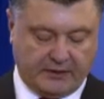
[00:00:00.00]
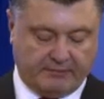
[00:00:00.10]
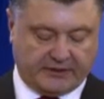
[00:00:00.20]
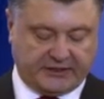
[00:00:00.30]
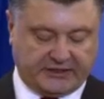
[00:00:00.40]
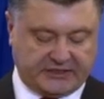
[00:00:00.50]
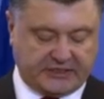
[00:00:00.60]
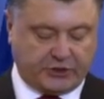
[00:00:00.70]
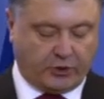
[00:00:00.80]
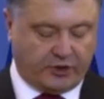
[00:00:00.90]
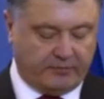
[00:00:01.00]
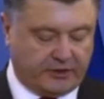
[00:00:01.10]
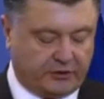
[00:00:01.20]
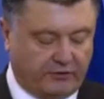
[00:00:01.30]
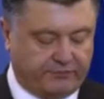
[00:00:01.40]
But it is a
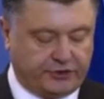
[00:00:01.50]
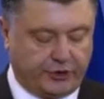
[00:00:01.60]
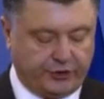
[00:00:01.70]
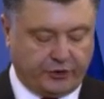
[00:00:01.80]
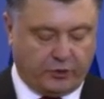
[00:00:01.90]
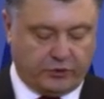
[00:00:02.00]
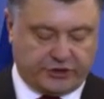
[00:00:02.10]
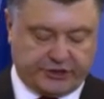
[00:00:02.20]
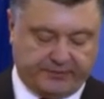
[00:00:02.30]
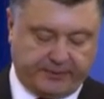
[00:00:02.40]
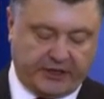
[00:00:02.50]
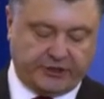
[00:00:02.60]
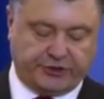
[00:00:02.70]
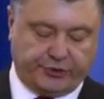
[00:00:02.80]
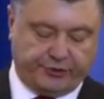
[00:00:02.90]
document of joint ownership
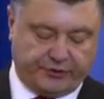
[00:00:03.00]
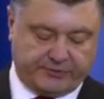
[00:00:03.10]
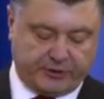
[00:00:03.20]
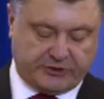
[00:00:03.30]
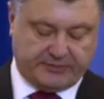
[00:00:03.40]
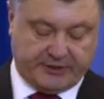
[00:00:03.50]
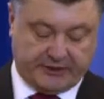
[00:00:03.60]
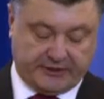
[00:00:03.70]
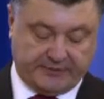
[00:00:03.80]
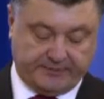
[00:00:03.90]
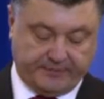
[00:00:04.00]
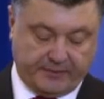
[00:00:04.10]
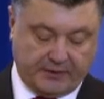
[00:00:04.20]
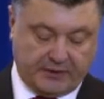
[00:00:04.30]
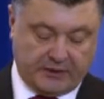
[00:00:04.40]
and joint responsibility.
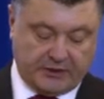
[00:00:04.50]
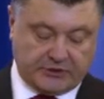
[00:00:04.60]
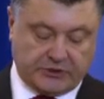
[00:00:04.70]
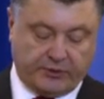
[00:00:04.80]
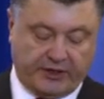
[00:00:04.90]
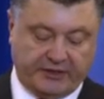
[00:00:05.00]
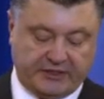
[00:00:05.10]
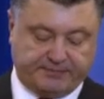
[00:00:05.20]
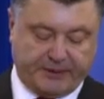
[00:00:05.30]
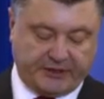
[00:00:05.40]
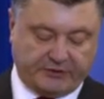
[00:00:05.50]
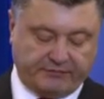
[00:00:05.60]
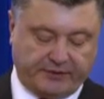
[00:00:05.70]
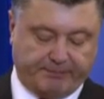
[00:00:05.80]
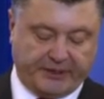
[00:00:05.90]
So in the spirit
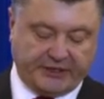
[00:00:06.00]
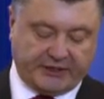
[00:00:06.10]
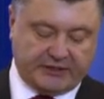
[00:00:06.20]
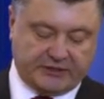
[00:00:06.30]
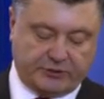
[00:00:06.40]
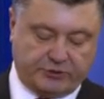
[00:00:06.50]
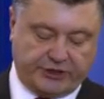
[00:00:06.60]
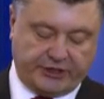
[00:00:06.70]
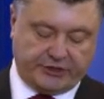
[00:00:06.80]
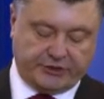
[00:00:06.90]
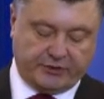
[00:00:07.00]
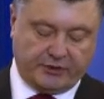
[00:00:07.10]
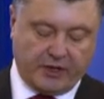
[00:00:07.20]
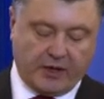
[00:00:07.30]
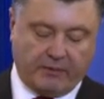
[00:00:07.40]
of the political association,
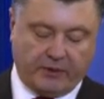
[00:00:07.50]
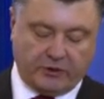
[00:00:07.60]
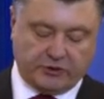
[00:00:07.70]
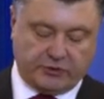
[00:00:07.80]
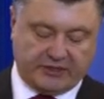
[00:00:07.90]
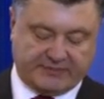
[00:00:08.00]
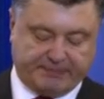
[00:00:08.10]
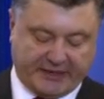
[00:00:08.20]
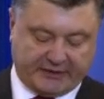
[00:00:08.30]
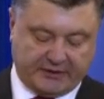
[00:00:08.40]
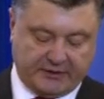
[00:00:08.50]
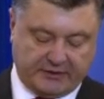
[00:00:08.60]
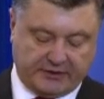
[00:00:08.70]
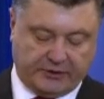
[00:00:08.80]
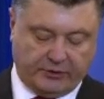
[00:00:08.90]
we also expect
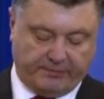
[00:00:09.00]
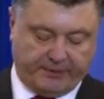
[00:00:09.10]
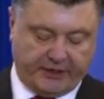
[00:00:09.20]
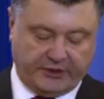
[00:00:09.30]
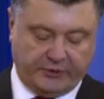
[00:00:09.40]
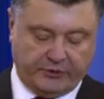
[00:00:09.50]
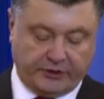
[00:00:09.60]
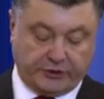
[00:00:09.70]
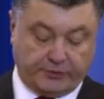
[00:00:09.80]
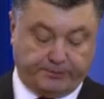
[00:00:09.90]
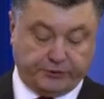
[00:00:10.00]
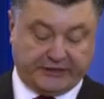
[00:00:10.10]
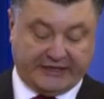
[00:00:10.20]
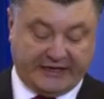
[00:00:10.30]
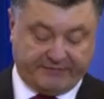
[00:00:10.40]
the European Union to
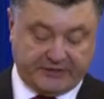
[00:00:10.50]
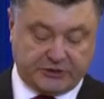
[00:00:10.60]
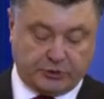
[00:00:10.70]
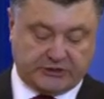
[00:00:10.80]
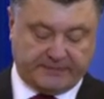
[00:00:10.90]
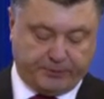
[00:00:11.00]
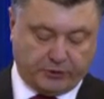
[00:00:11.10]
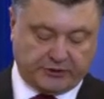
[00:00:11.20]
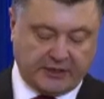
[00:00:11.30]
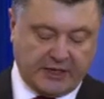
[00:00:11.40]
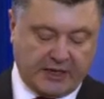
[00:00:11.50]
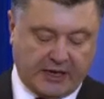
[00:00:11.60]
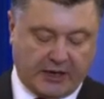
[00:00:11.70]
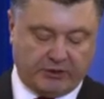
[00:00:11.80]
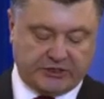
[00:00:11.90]
put an effort to support
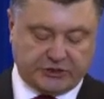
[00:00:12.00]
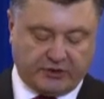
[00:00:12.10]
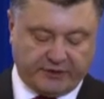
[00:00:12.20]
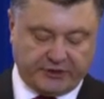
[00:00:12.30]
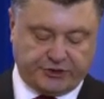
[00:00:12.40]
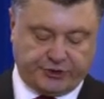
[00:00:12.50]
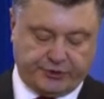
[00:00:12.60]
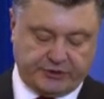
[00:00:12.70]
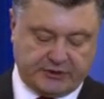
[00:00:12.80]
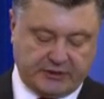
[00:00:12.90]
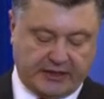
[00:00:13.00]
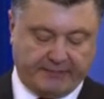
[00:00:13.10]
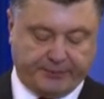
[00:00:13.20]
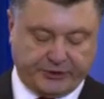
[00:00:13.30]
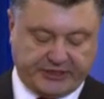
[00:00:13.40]
our sovereign choice
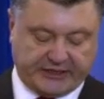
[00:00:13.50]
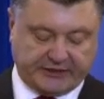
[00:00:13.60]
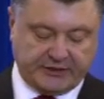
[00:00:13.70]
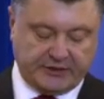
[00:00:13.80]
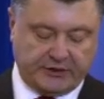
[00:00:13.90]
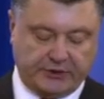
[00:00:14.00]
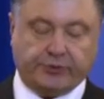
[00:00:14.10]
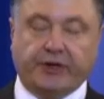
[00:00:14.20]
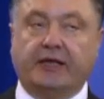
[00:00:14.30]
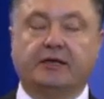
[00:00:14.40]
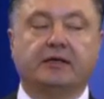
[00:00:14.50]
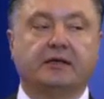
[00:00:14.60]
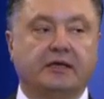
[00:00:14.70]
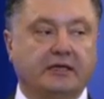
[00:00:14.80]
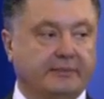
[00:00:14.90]
and protect Ukraine's
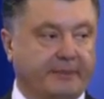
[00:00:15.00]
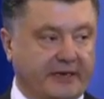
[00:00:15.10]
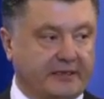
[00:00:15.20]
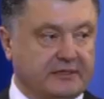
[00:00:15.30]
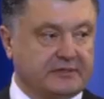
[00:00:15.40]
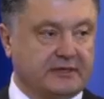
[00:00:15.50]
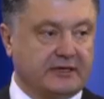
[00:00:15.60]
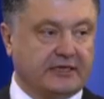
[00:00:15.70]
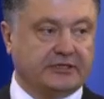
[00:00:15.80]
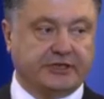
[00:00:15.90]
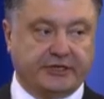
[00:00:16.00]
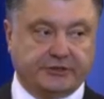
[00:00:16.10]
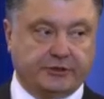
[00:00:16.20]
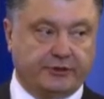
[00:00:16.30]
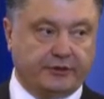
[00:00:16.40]
independence and
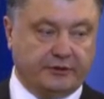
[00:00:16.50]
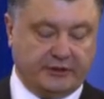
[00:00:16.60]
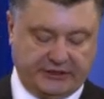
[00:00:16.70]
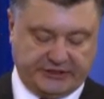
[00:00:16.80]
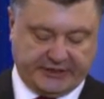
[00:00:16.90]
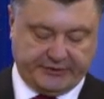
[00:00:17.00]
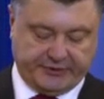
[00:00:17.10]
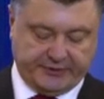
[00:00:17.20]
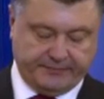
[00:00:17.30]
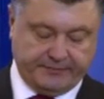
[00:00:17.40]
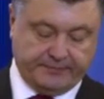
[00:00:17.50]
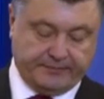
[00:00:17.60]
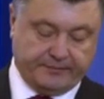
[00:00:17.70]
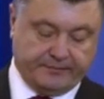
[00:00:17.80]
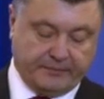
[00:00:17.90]
territorial integrity.
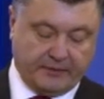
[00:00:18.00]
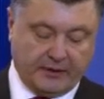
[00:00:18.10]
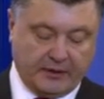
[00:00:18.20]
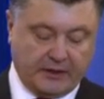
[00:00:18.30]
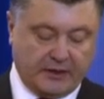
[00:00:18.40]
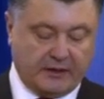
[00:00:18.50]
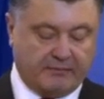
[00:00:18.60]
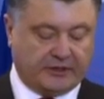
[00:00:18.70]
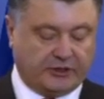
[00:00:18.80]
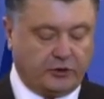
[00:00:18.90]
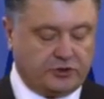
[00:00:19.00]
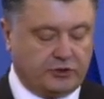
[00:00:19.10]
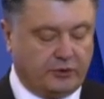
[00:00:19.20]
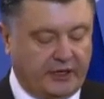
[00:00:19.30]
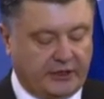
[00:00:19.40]
But
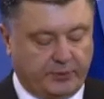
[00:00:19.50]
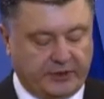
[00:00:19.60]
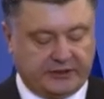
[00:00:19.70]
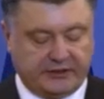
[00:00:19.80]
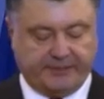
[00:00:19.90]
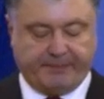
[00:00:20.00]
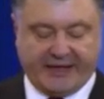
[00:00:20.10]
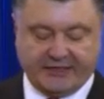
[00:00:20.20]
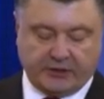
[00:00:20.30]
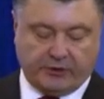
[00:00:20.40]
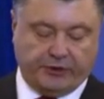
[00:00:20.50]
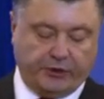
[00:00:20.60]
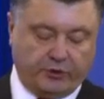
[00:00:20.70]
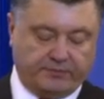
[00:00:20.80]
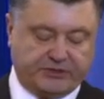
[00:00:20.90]
also it will depend on
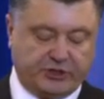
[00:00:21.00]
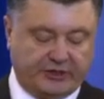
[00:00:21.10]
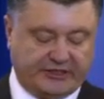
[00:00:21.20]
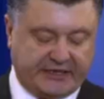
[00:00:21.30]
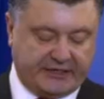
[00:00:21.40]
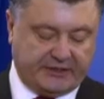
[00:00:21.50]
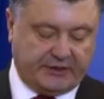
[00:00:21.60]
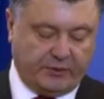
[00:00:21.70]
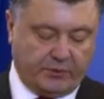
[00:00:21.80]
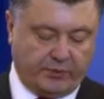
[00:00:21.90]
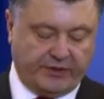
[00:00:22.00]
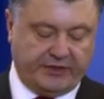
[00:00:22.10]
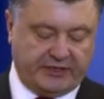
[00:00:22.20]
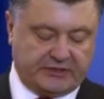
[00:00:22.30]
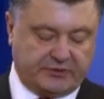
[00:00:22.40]
Europe's solidarity with
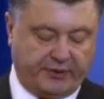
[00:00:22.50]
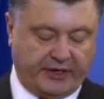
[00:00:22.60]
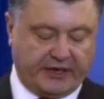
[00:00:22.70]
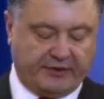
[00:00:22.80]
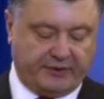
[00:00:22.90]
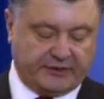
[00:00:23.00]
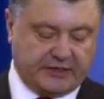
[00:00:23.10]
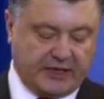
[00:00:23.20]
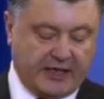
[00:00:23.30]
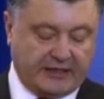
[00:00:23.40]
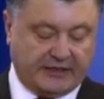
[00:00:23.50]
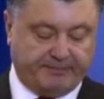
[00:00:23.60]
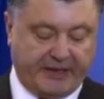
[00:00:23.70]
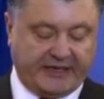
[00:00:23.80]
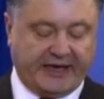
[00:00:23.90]
these 3 countries that
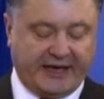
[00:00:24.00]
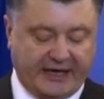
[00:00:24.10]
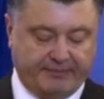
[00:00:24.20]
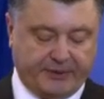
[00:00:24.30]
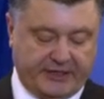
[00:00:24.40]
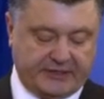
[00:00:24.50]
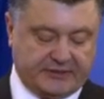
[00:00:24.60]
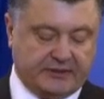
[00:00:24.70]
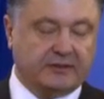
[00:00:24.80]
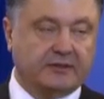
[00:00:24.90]
paid a high price